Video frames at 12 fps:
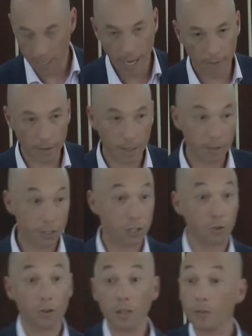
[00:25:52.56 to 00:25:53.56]
And the
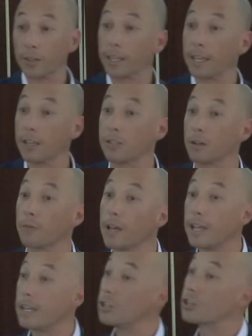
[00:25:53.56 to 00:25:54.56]
story of the kings of
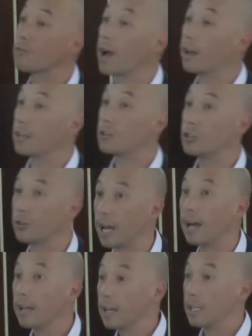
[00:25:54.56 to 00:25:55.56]
Israel and
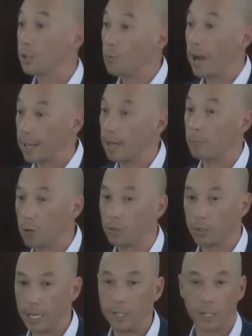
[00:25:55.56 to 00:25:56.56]
Judah is a wake up call
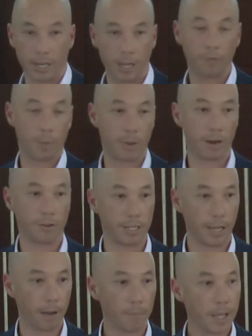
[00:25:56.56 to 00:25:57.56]
to each and every parent
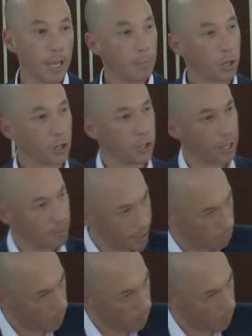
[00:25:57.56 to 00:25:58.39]
here. Because you can be the